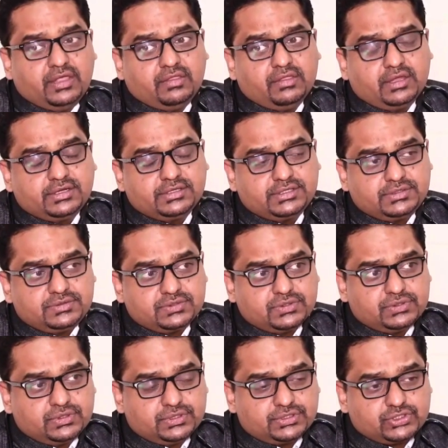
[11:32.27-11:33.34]
There is
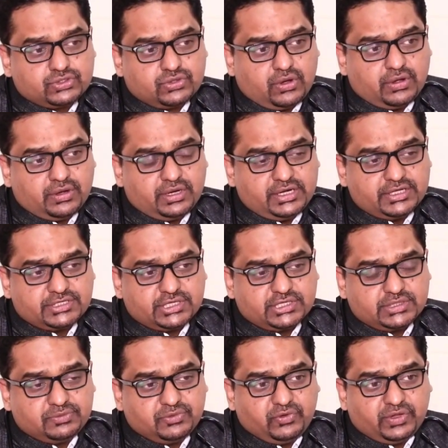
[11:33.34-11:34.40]
a strong
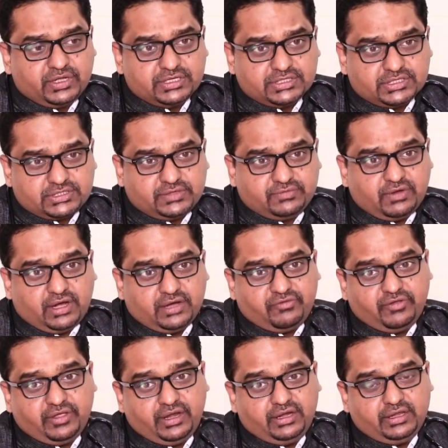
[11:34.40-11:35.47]
relationship between congestive heart
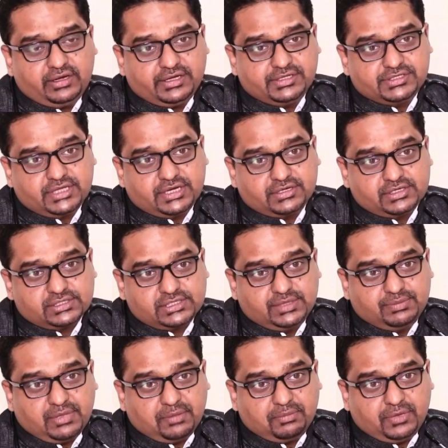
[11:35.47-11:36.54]
failure and central
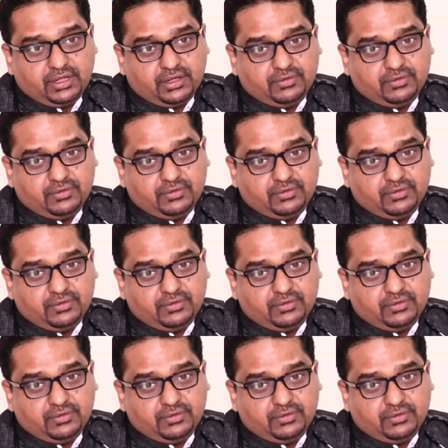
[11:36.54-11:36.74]
sleep apnea.